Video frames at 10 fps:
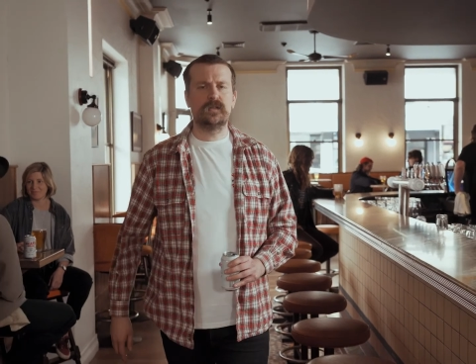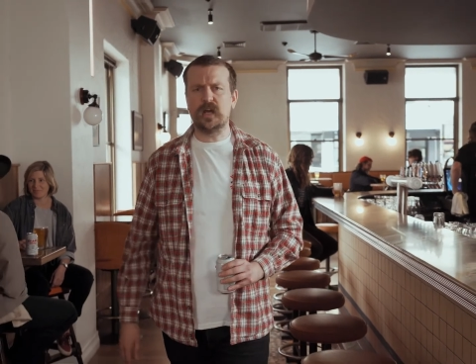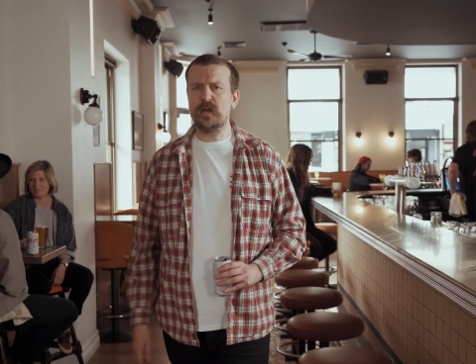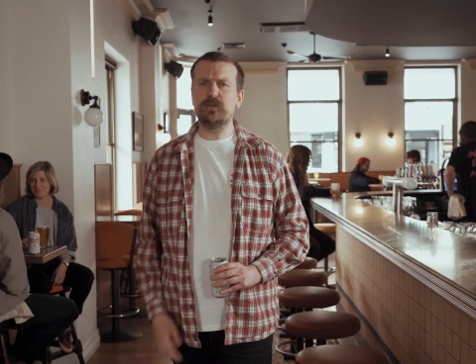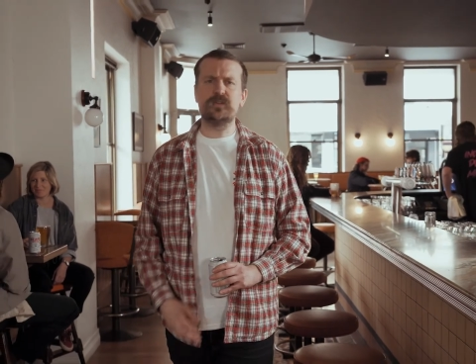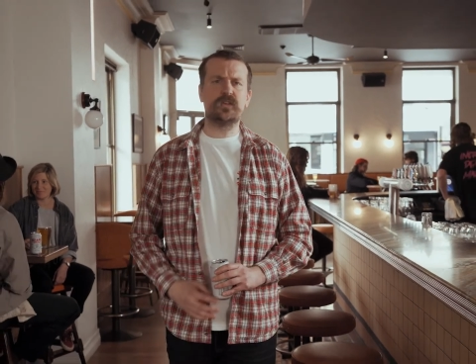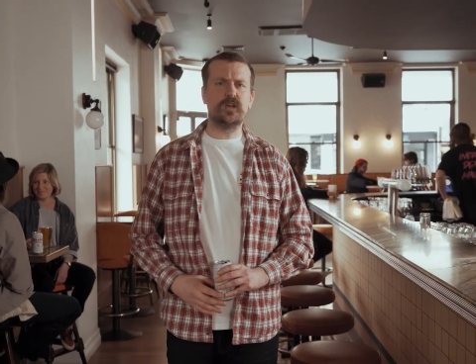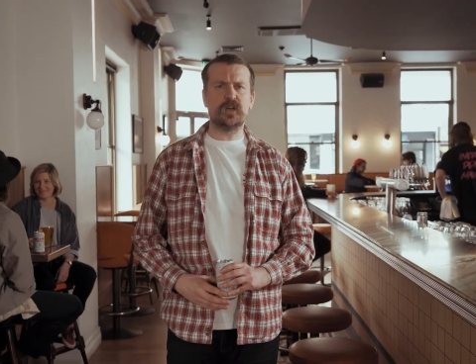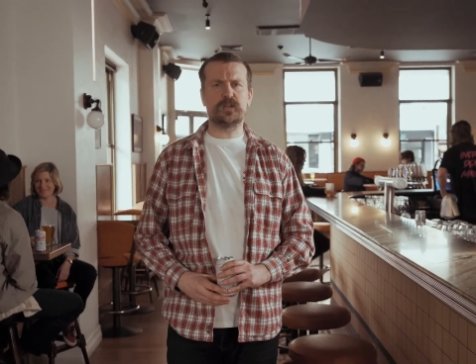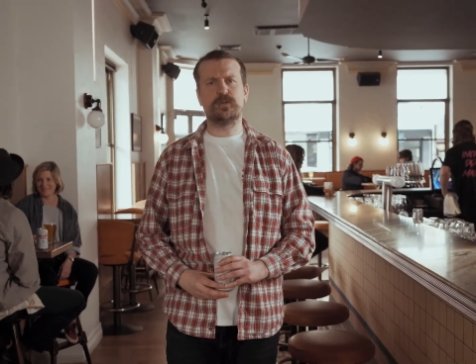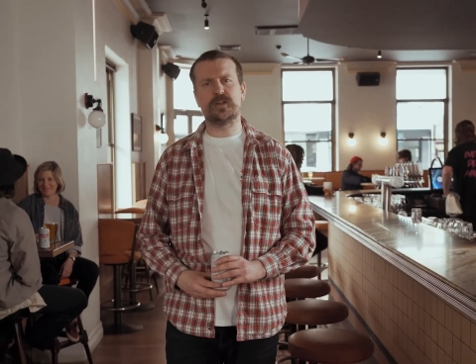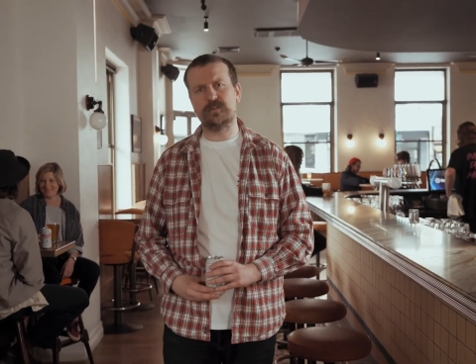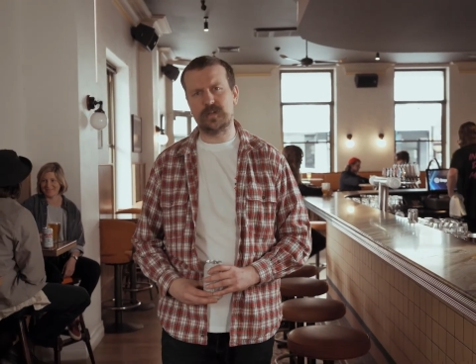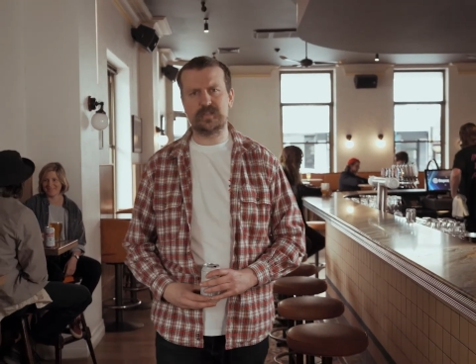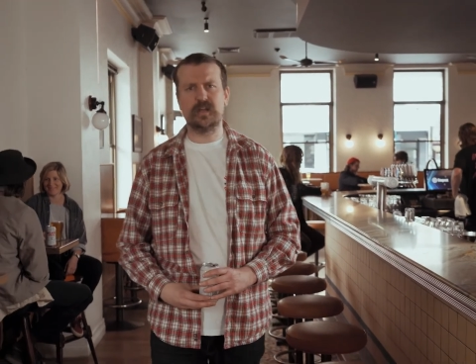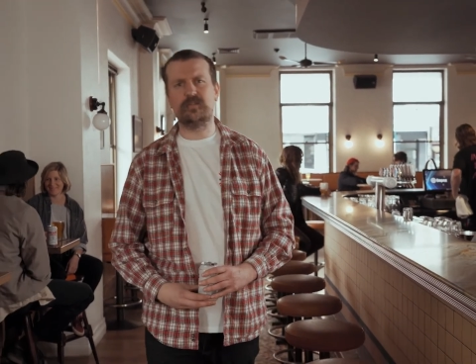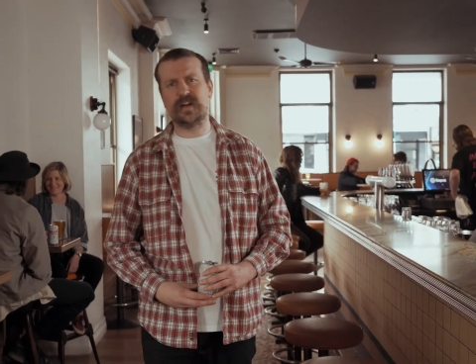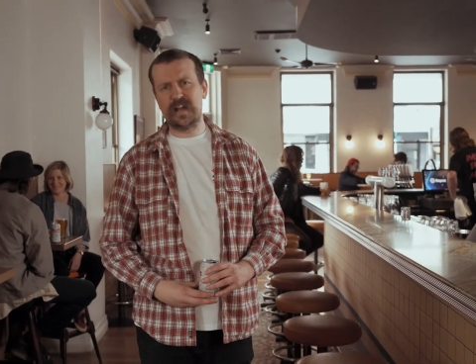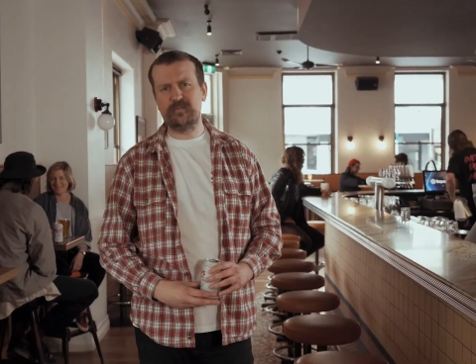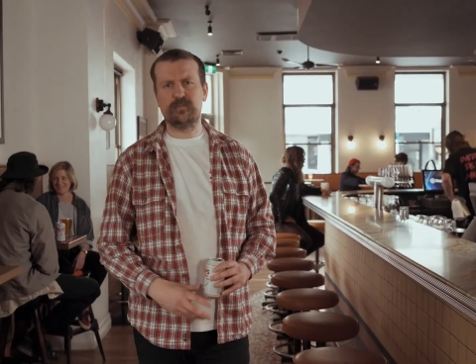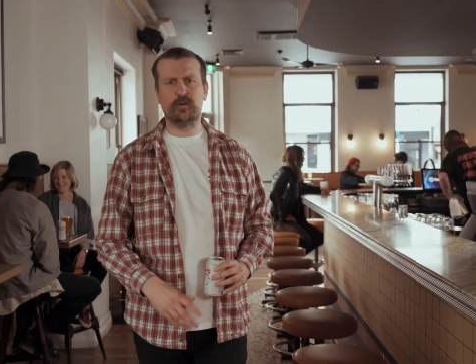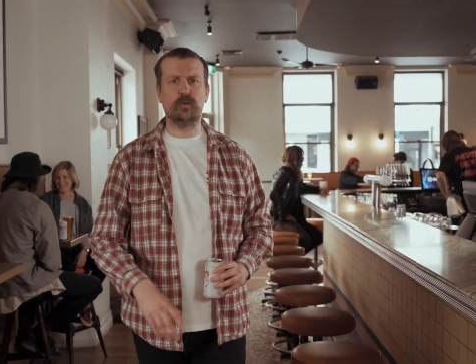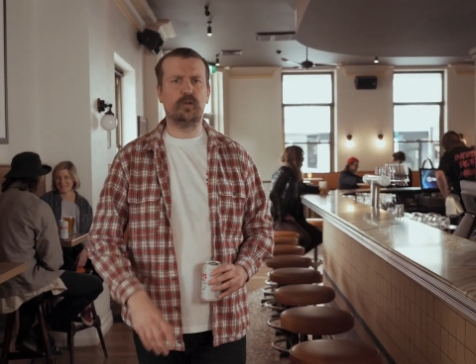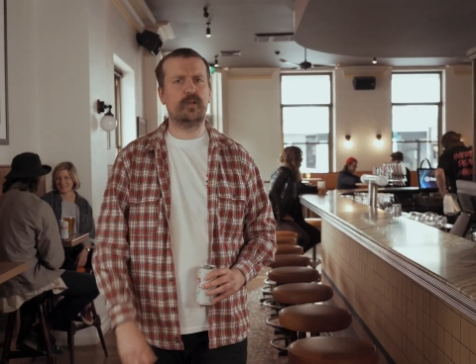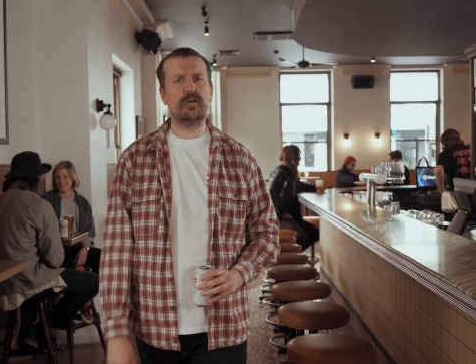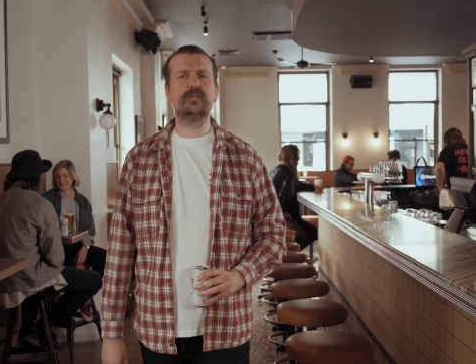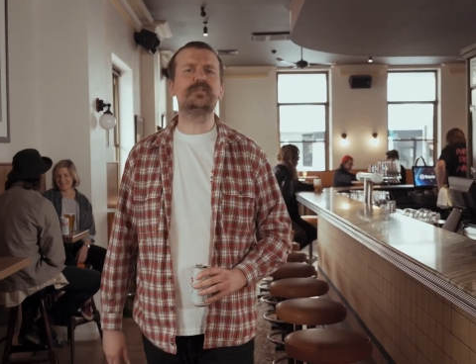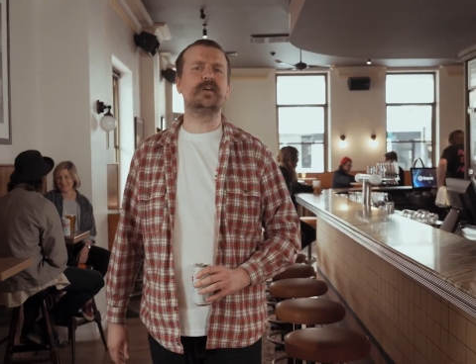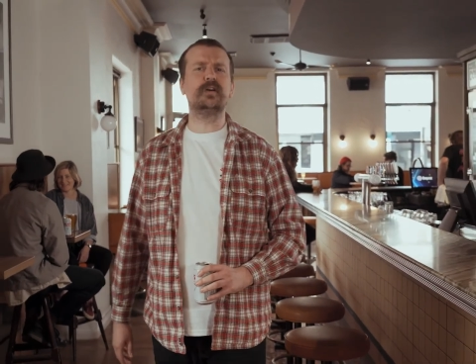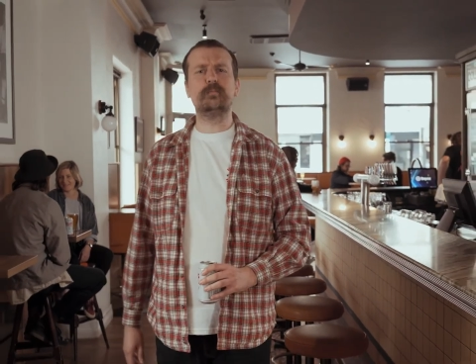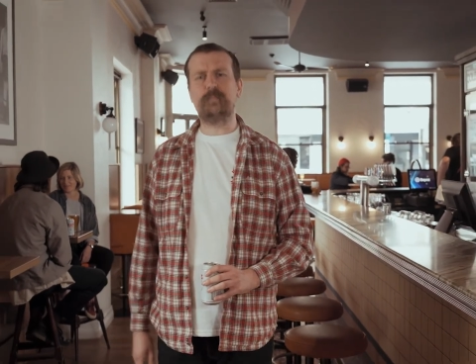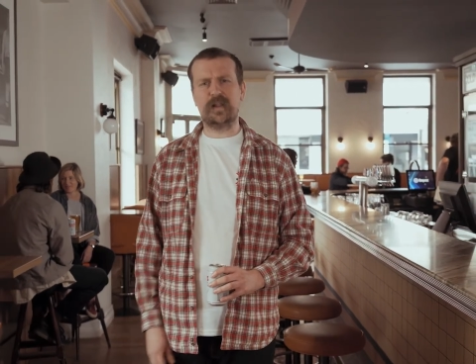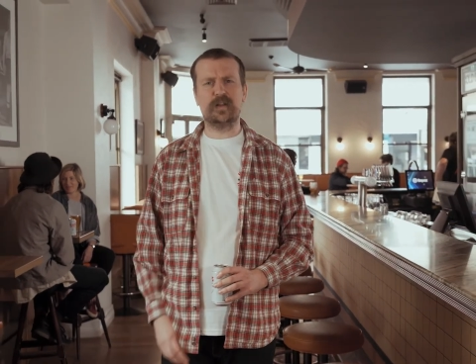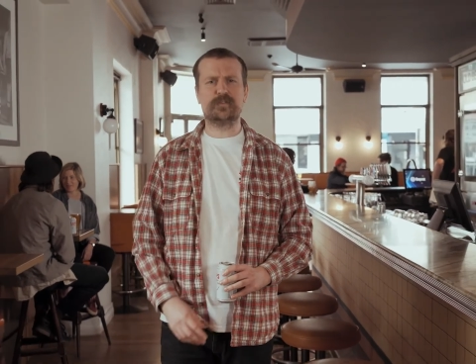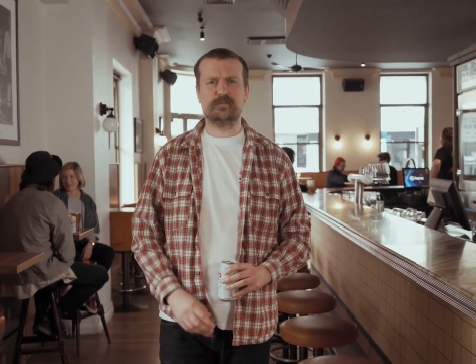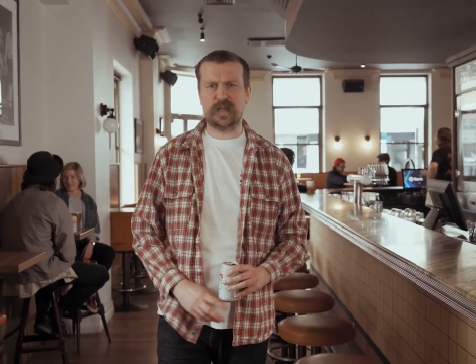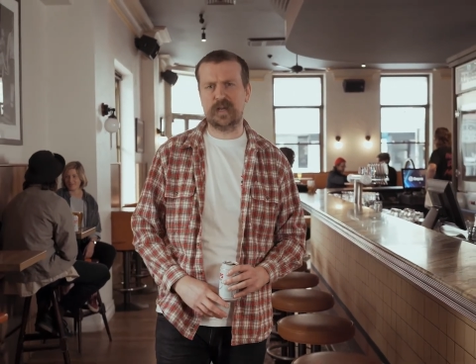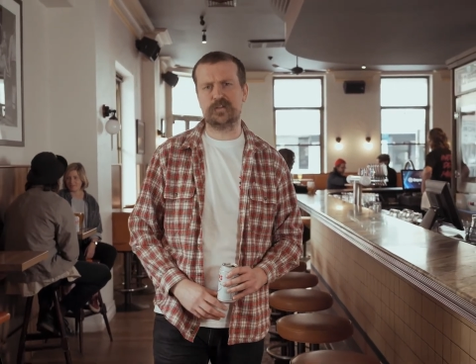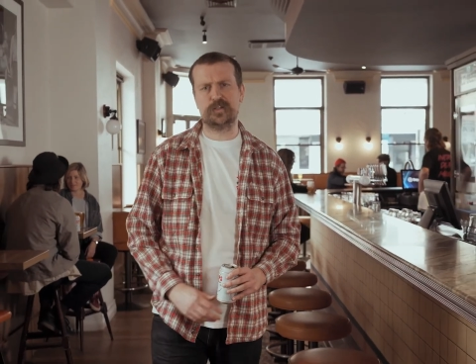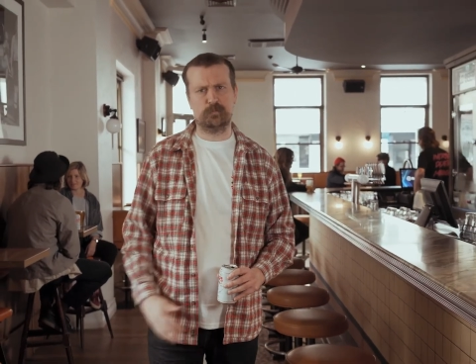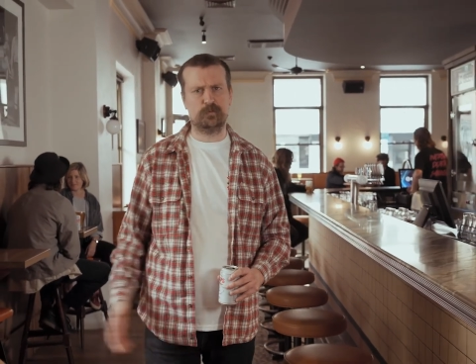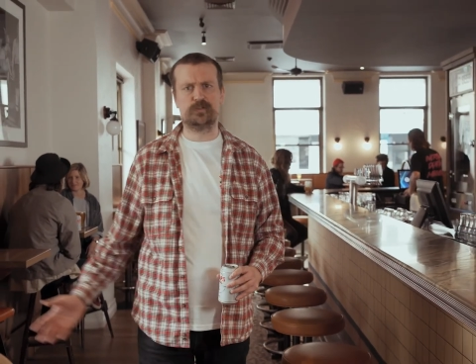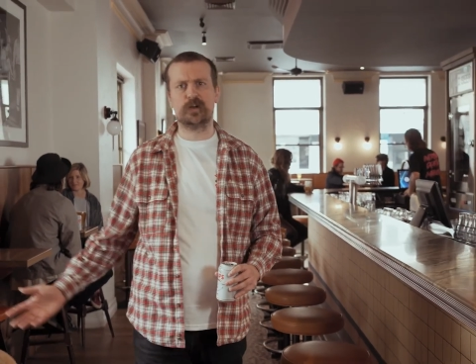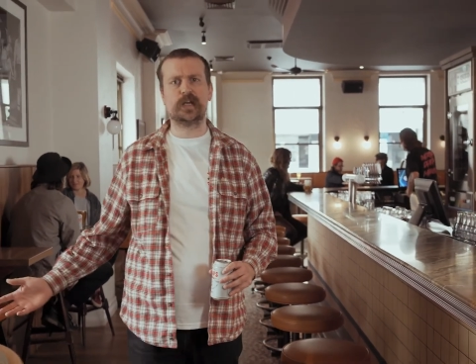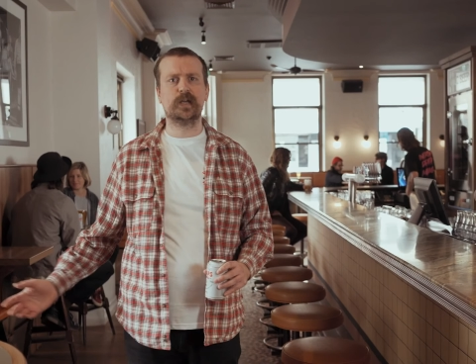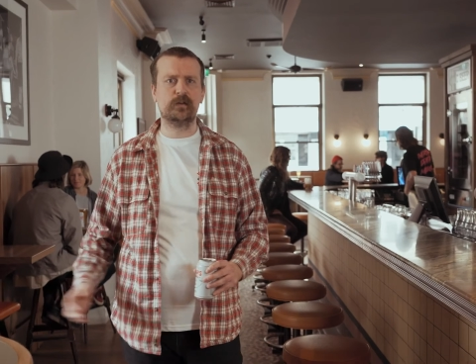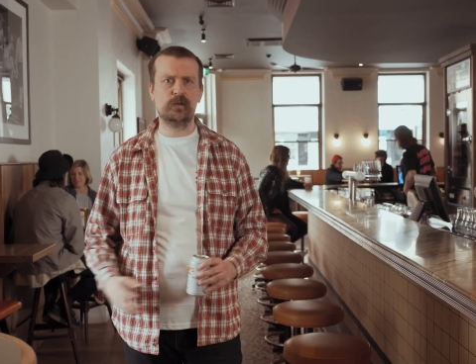Don't put too much pressure on yourself and aim for a more long-term balanced relationship with drinking.